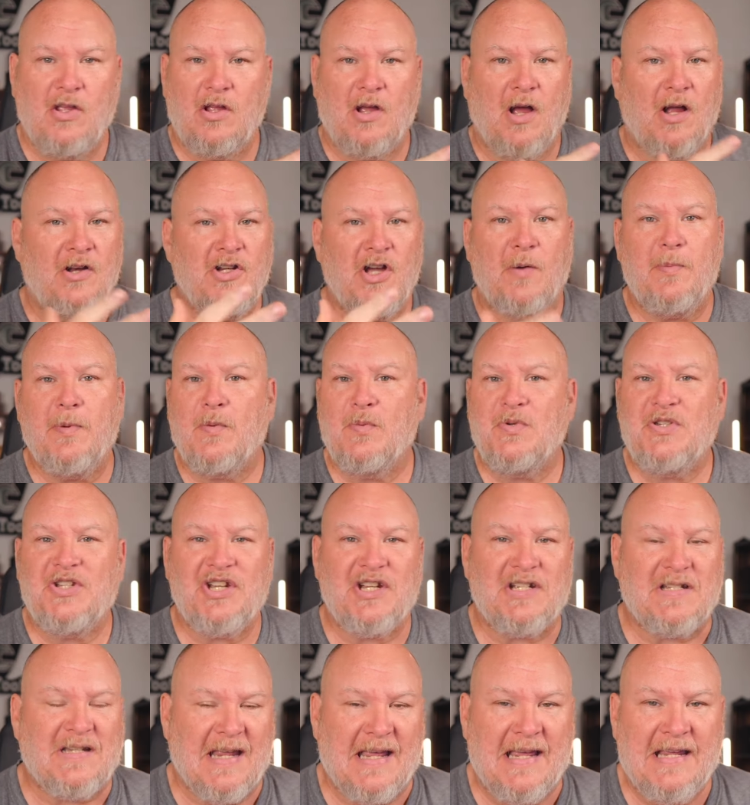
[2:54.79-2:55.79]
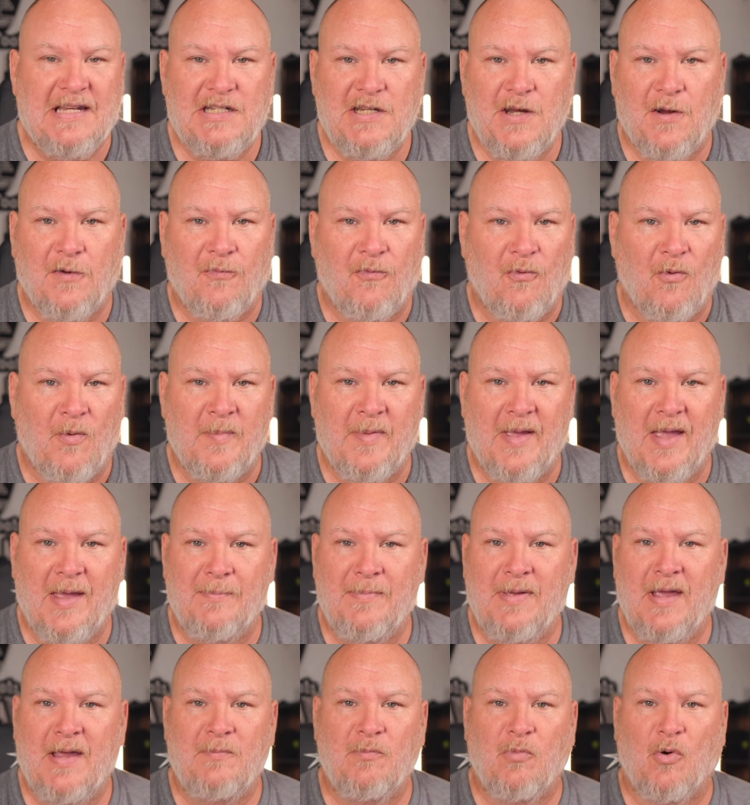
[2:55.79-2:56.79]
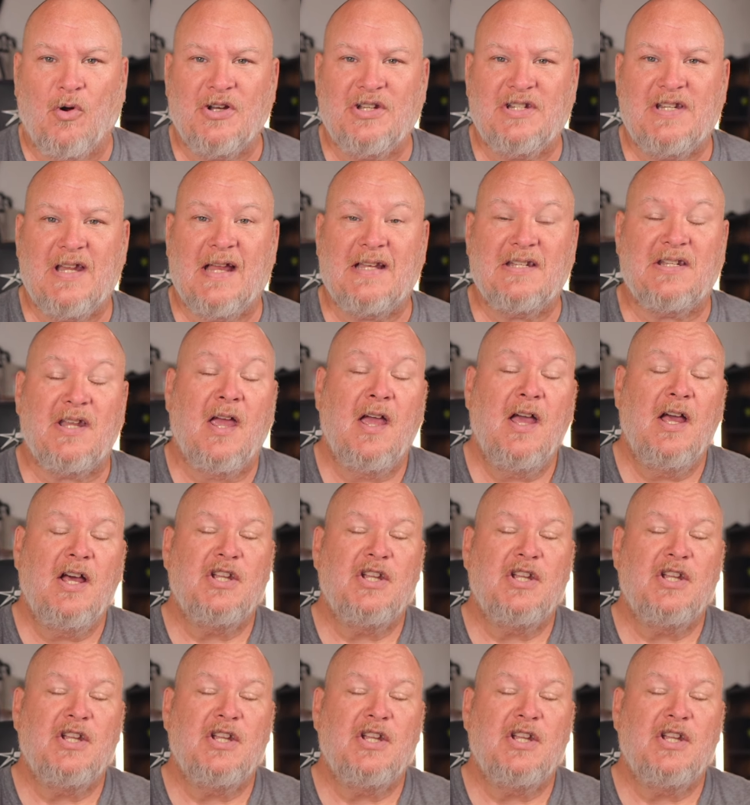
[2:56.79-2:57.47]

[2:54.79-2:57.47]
Adobe was just easier for me. It made more sense.